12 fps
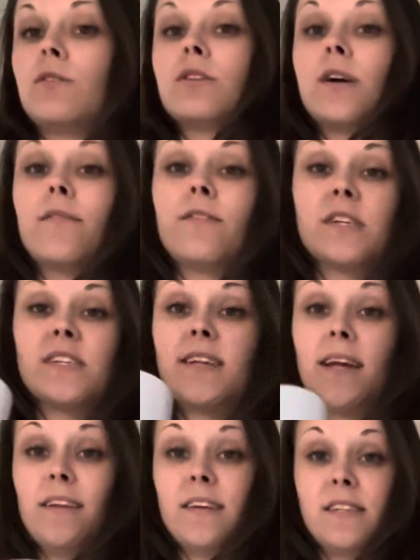So for
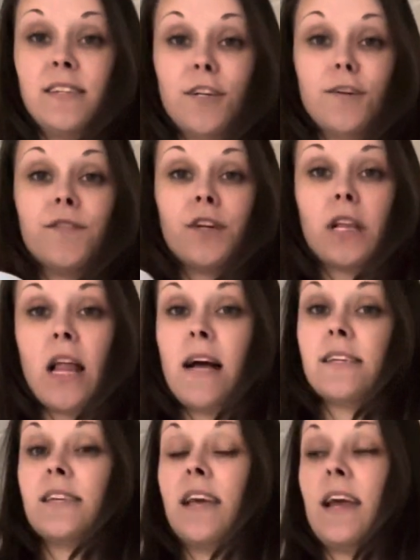stainless steel, for
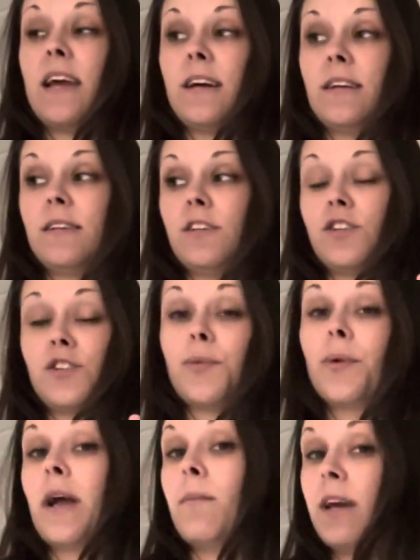glass, and
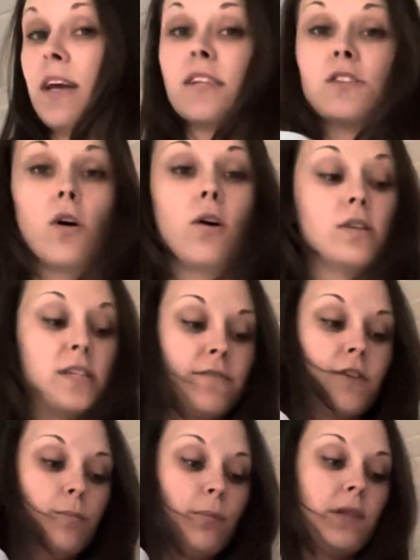ceramic, it's all
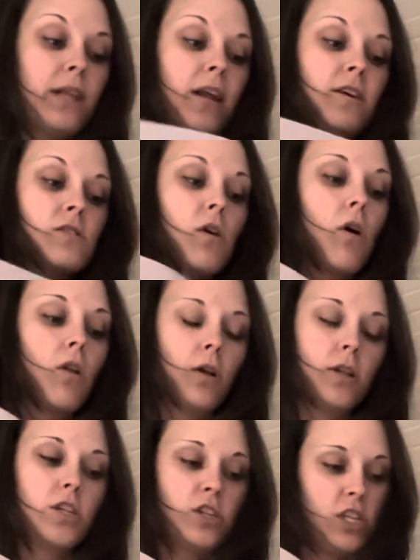different, but that is all
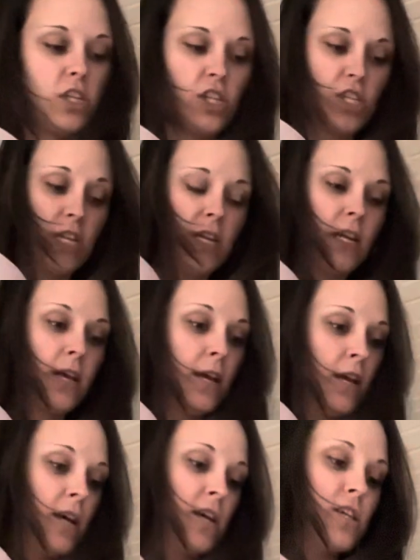on the cheat sheet.
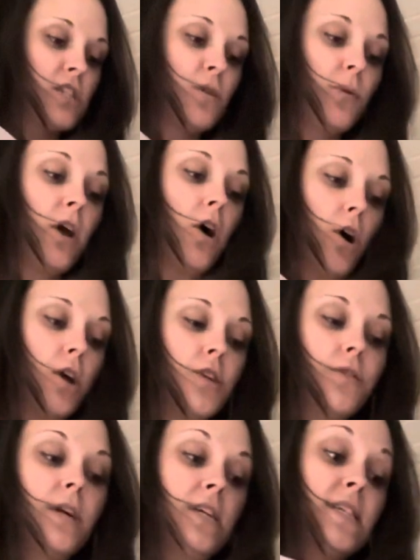So we are
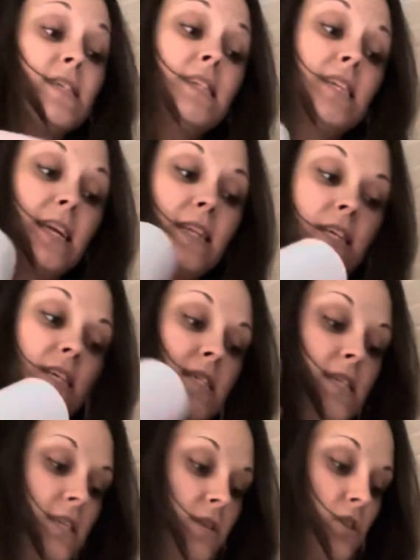doing a stainless
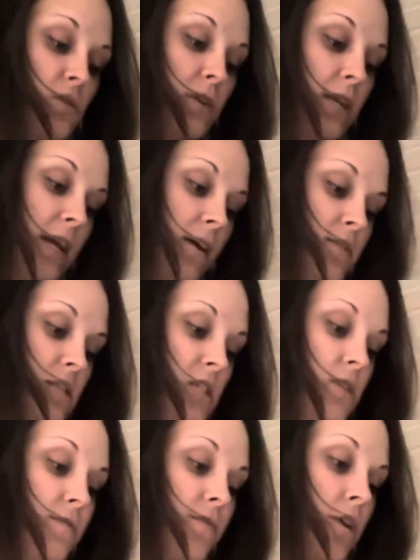steel 20 ounce.
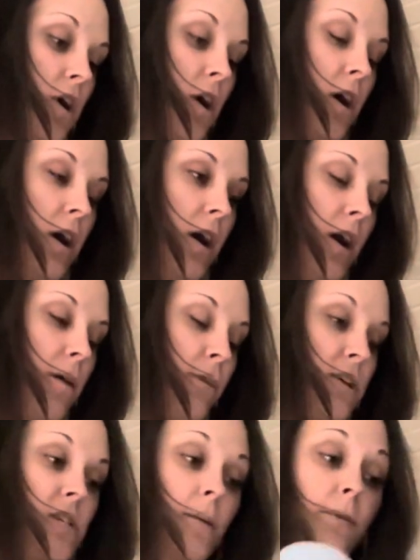You've got um,
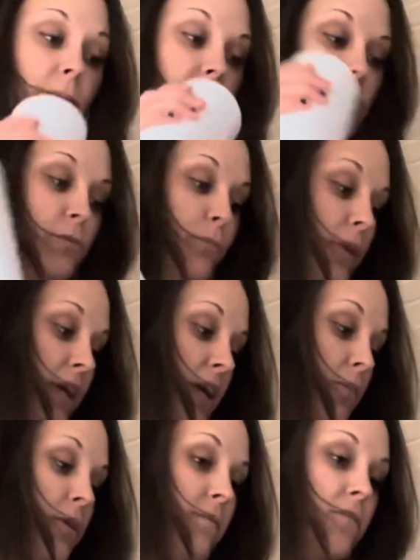our sublimation blank
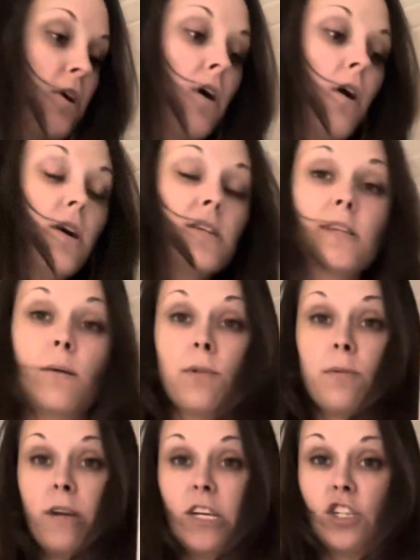and we've got our
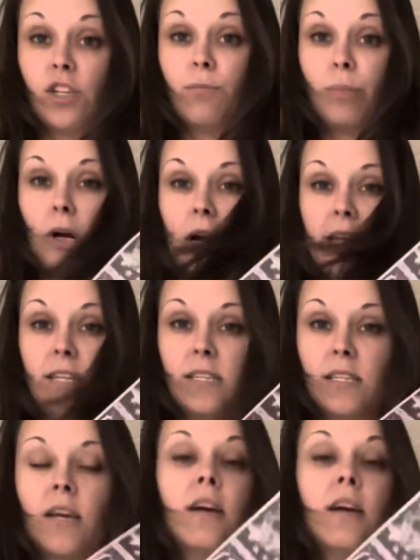sublimation print.